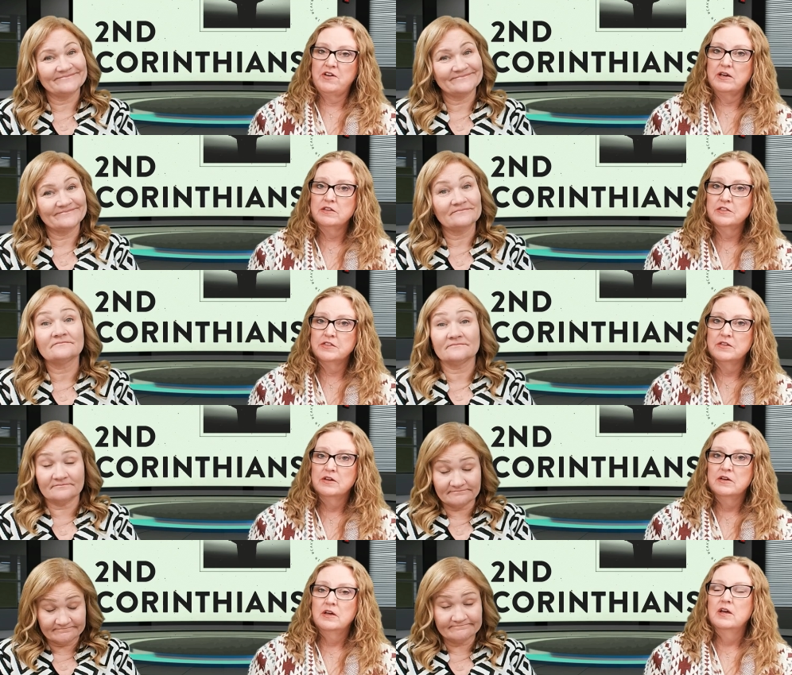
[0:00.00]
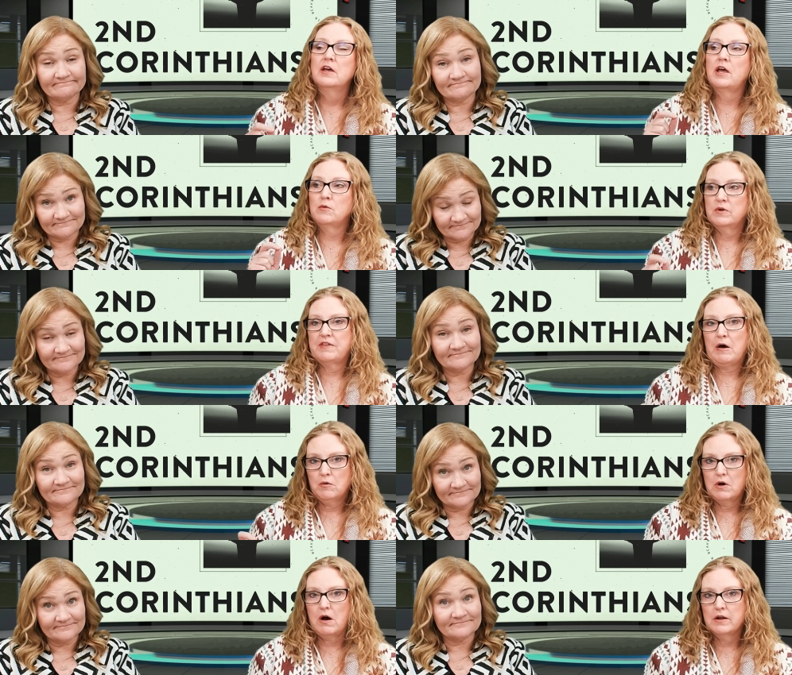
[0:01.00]
Speaker 1: faith mm-hmm. and
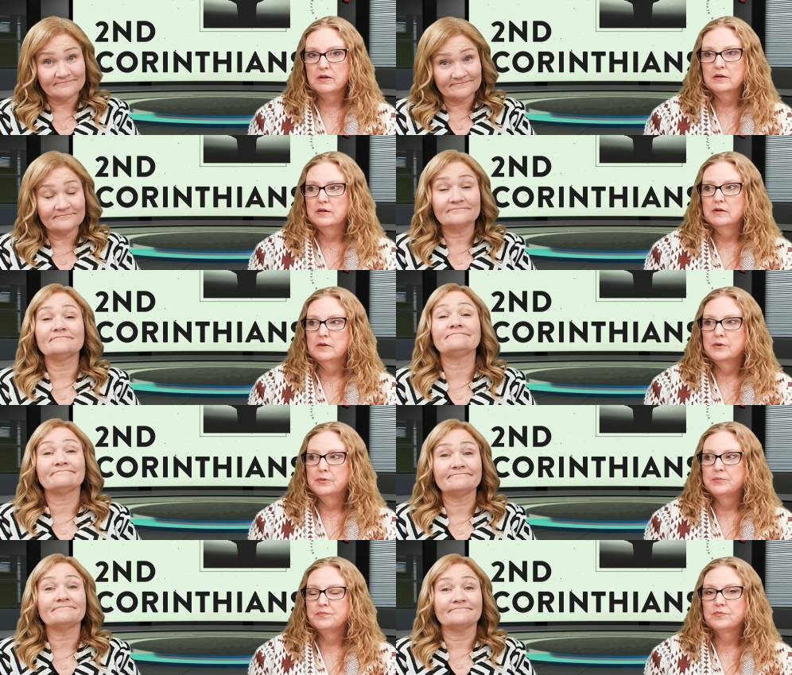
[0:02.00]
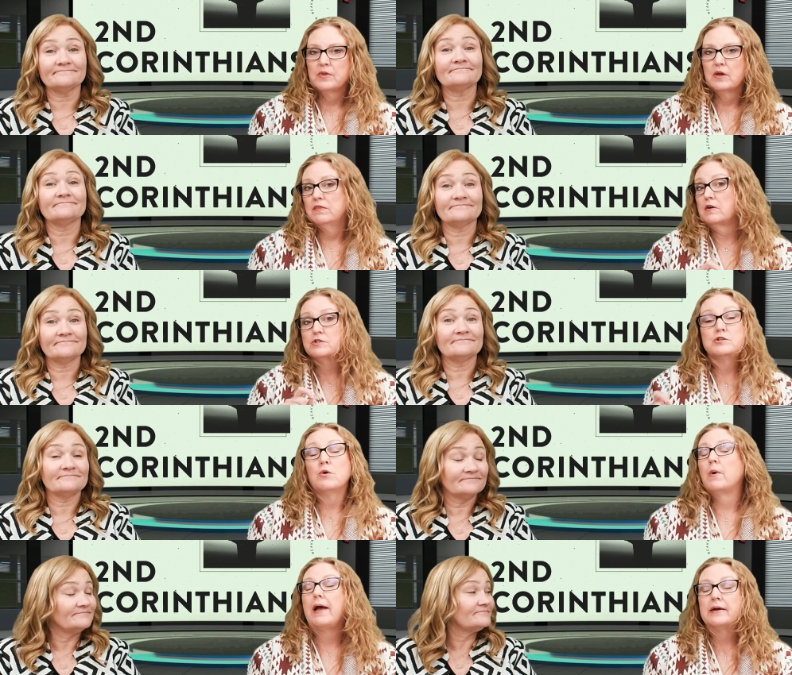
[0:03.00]
without God. Mm. There's
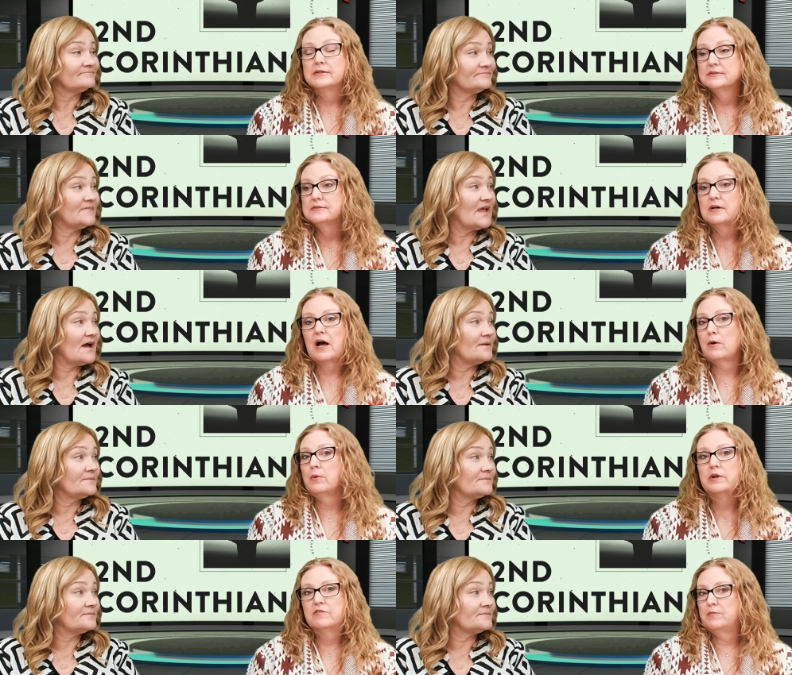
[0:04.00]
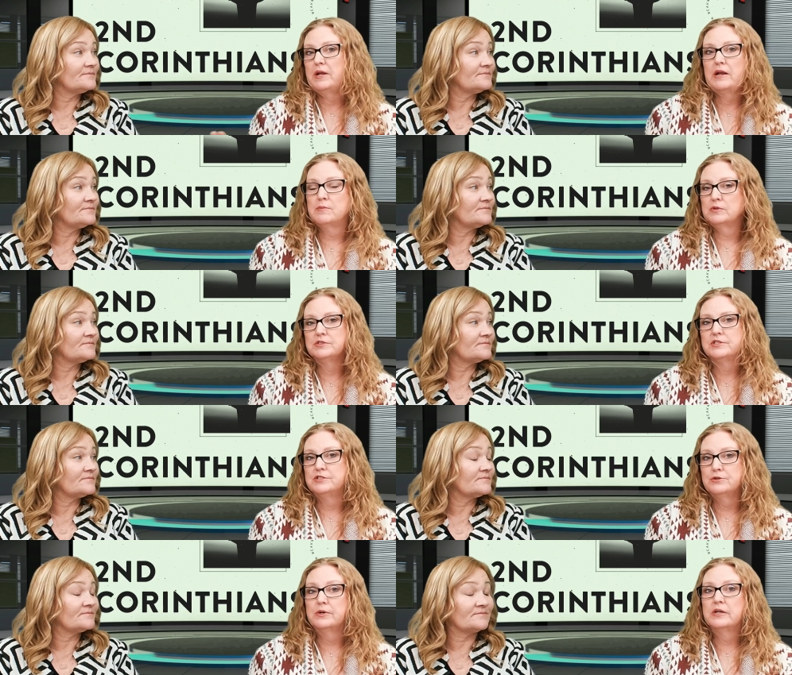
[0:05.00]
no way yeah. I would have been able to
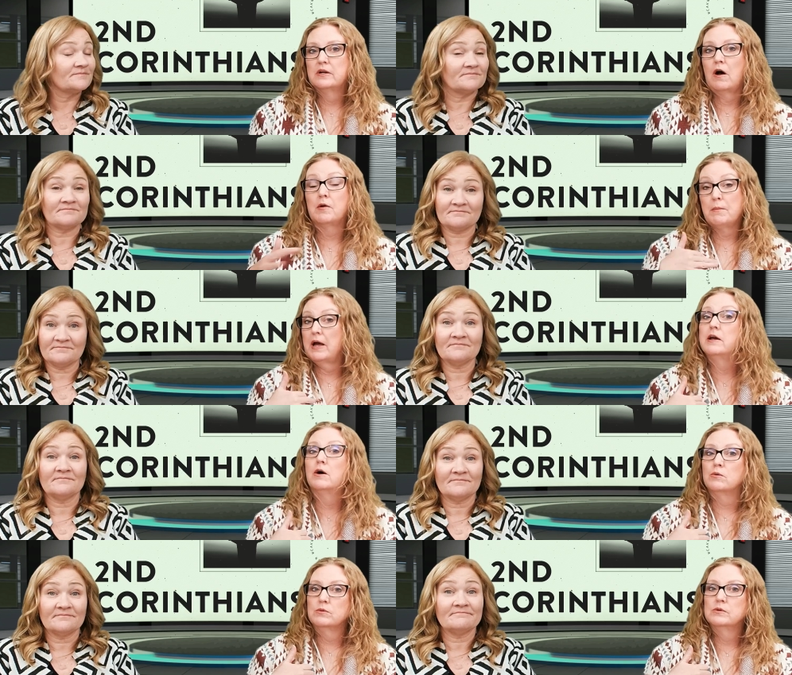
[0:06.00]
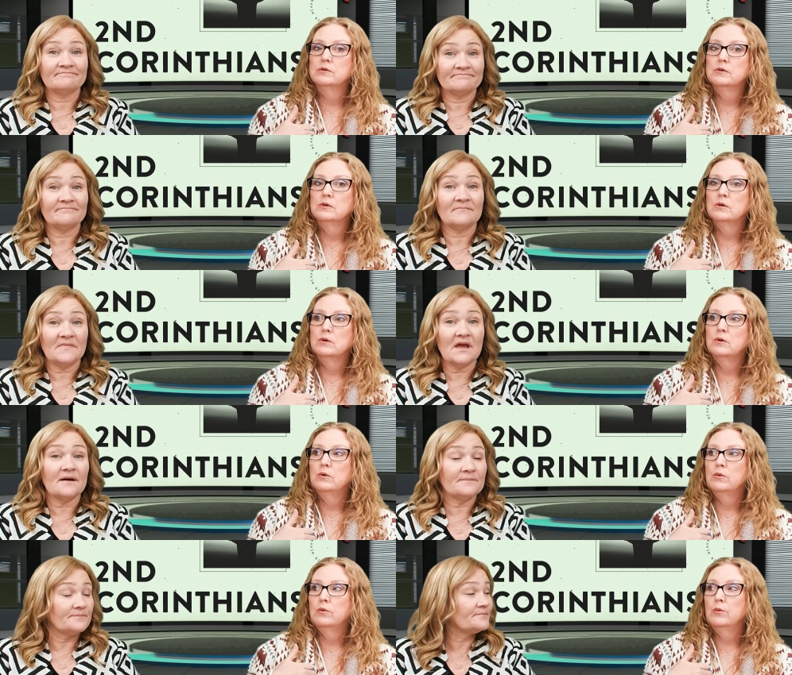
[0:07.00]
do it on my own
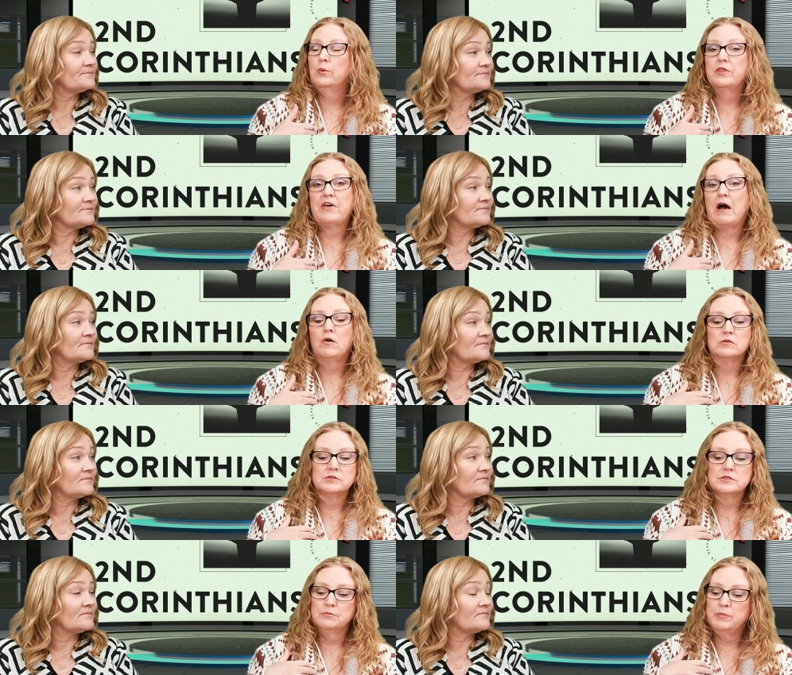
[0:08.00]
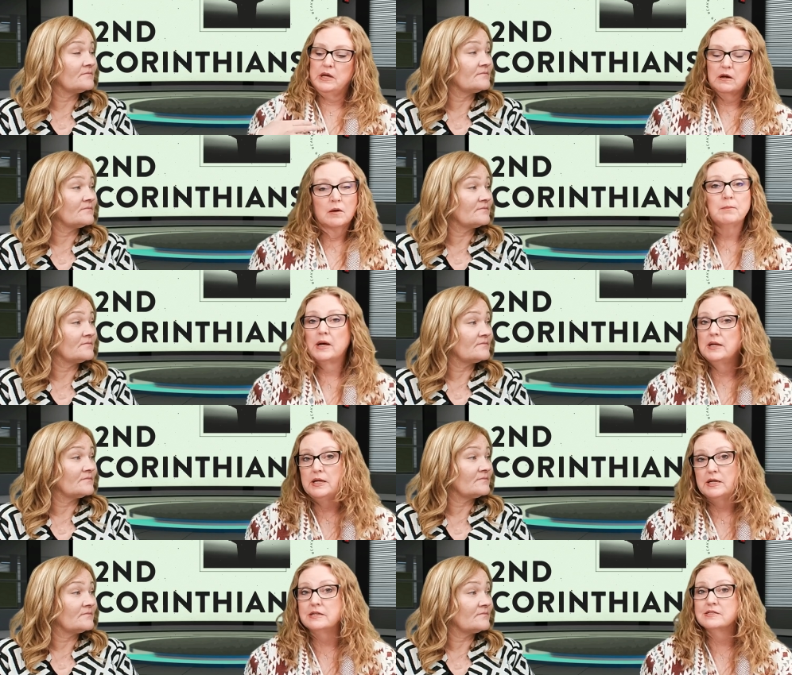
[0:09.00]
yeah. Without being on my
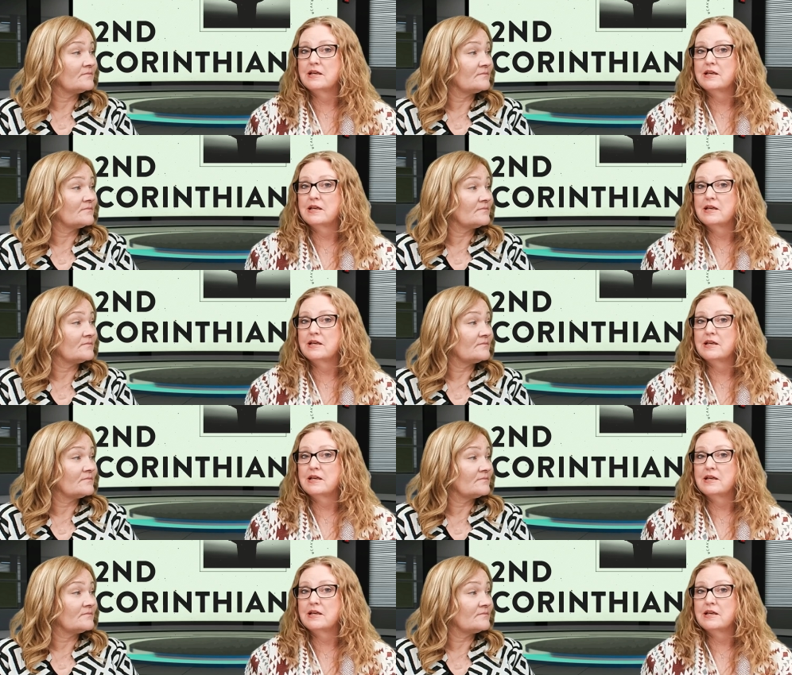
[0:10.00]
knees